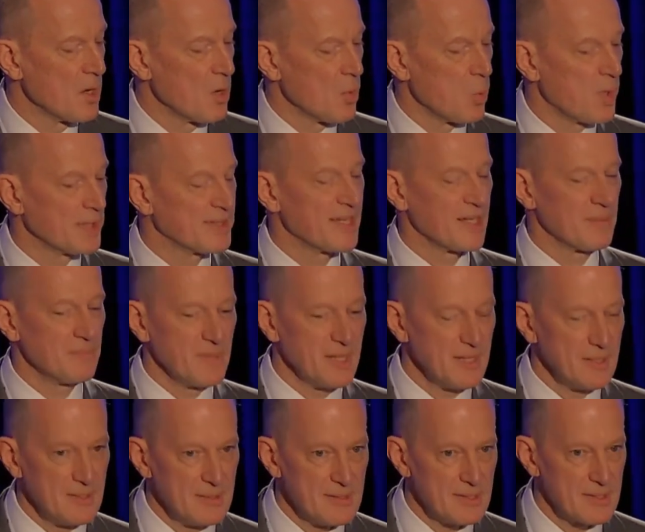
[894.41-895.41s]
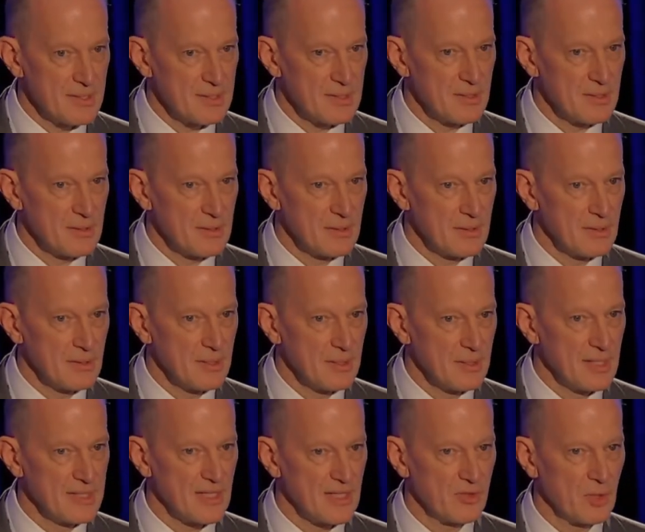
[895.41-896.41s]
What that means
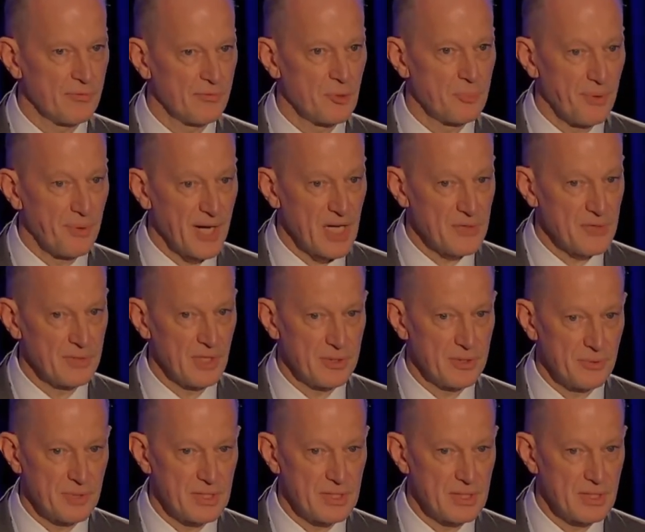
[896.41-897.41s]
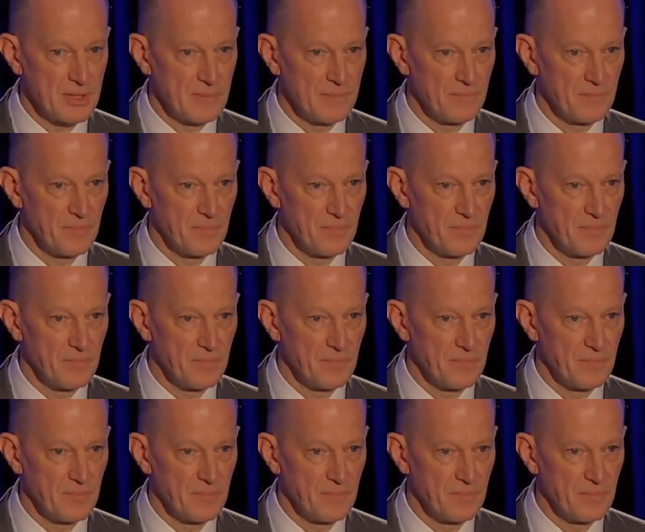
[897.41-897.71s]
is that you have to price for that risk.